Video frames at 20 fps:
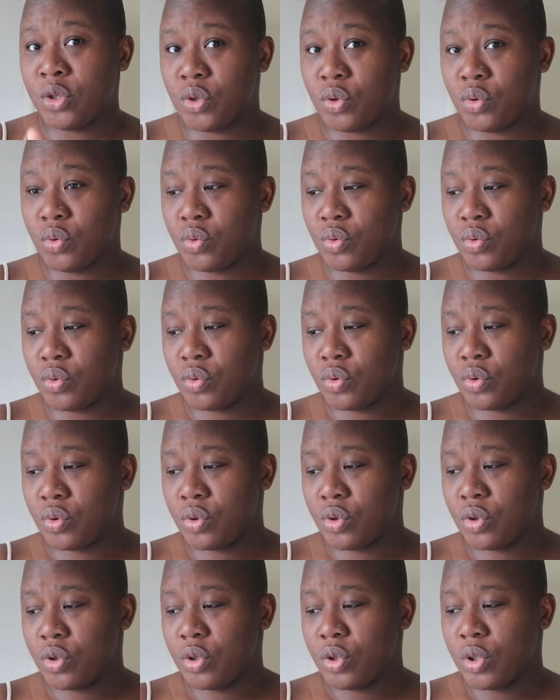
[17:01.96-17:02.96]
two.
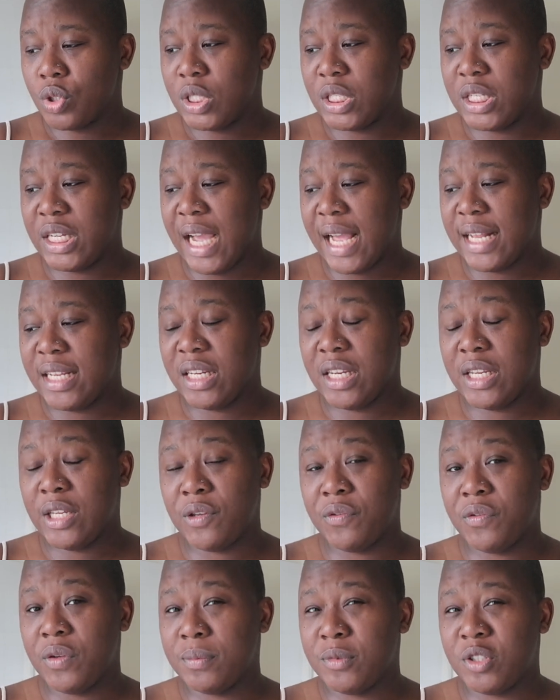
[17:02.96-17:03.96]
The guy didn't
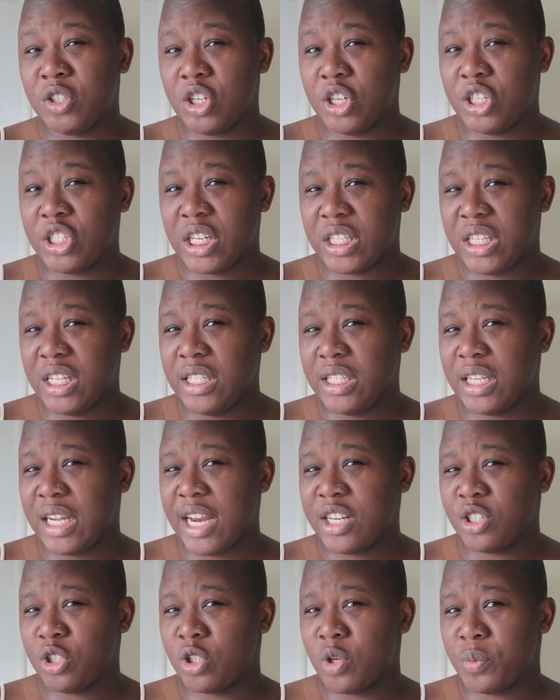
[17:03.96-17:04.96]
give him change. I think the
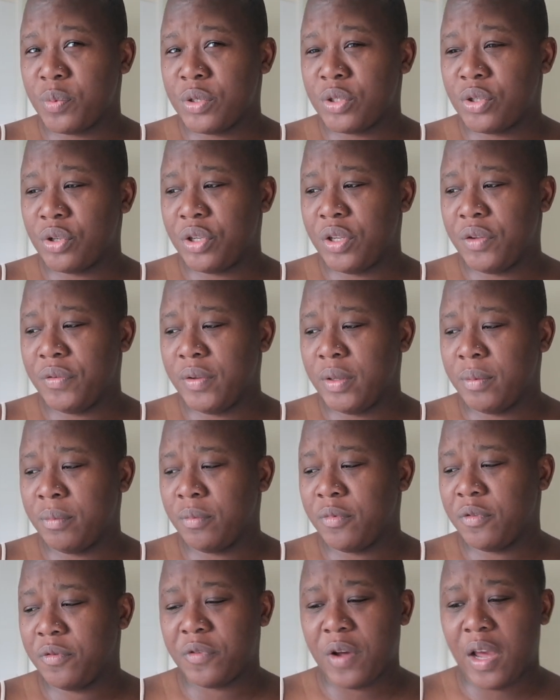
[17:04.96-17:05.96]
guy should supposed to give
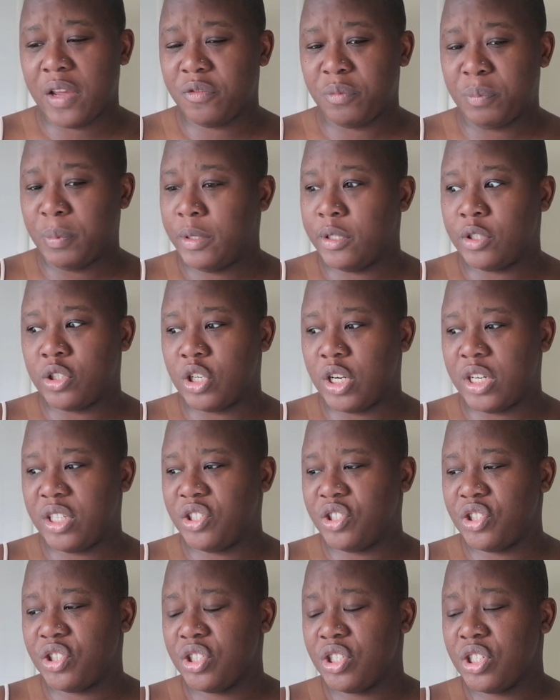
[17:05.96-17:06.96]
him 5p
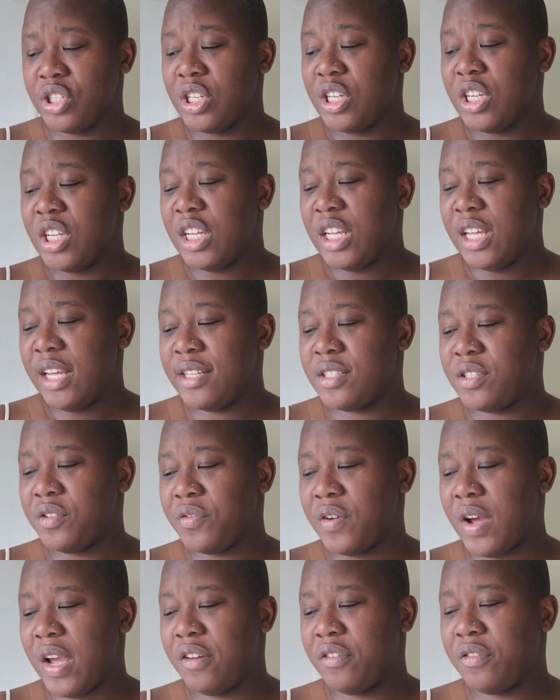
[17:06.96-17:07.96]
change.
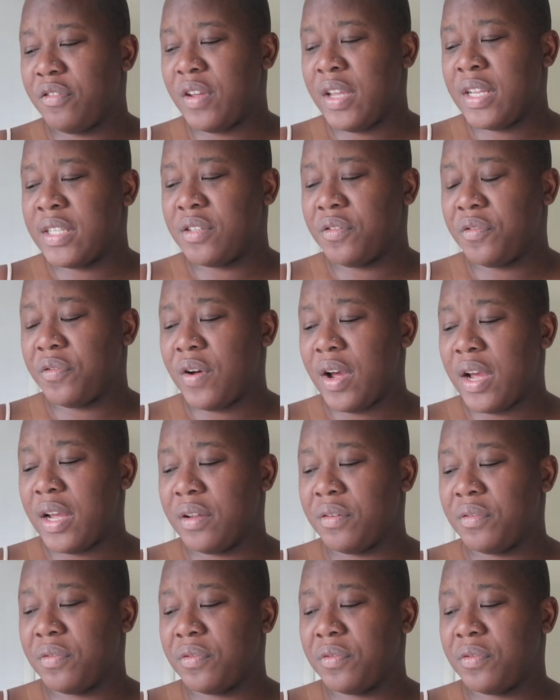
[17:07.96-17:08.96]

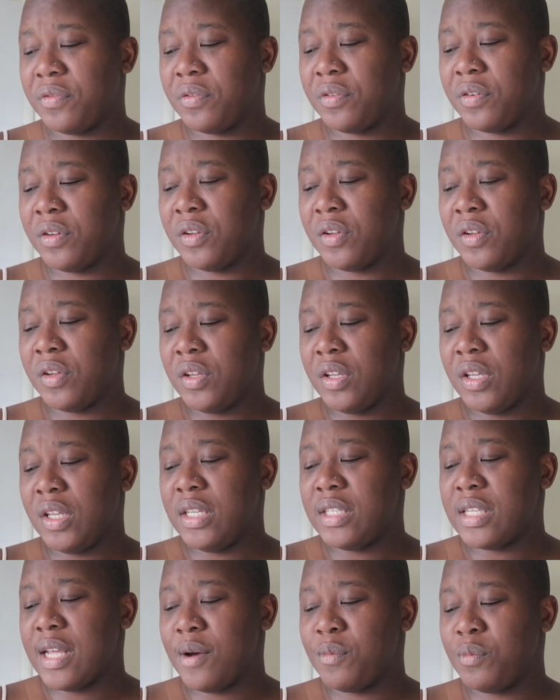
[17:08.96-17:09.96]
85.
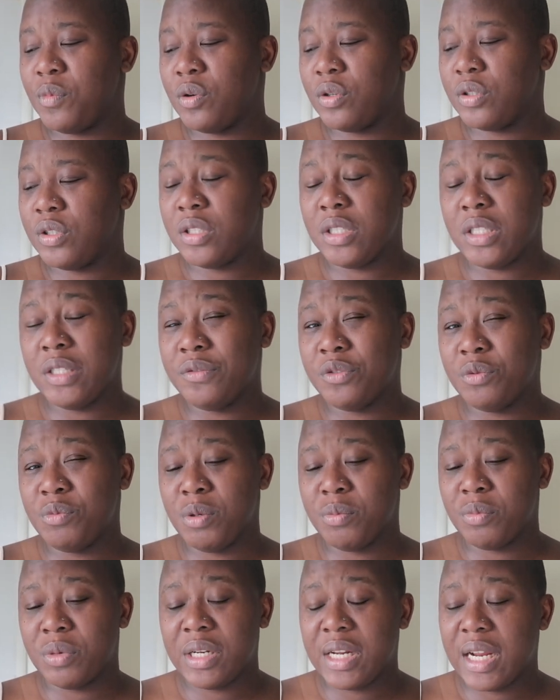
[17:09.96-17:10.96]
Is that much? Even
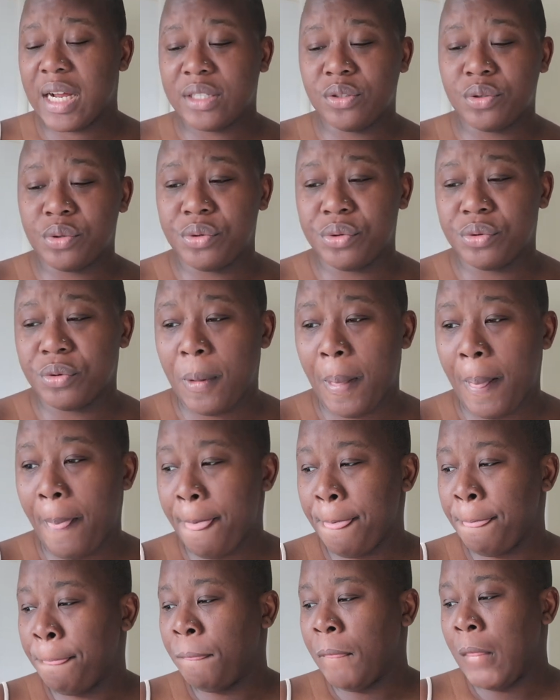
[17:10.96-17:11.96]
my mother, I don't know.
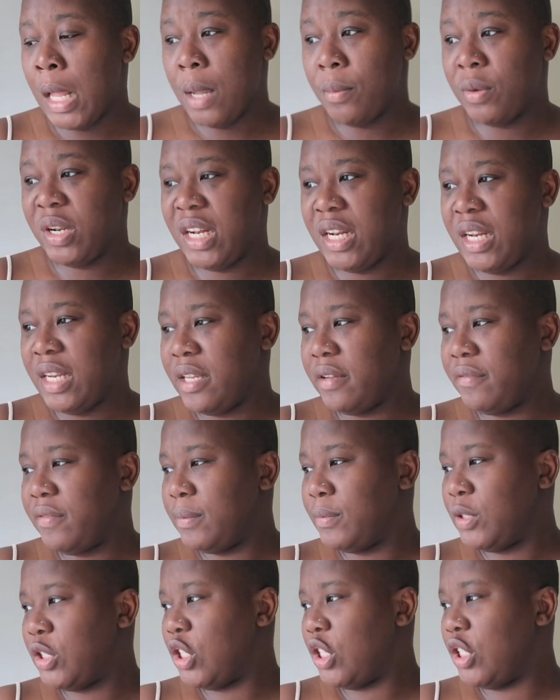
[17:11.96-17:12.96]
But they didn't give
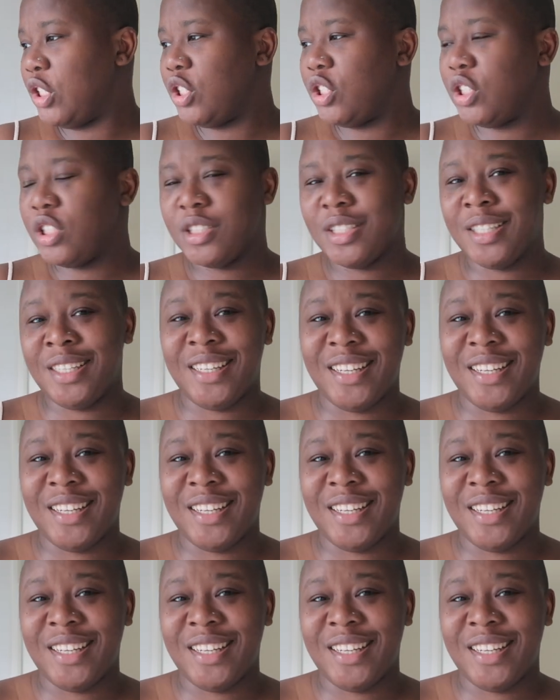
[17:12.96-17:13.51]
him change.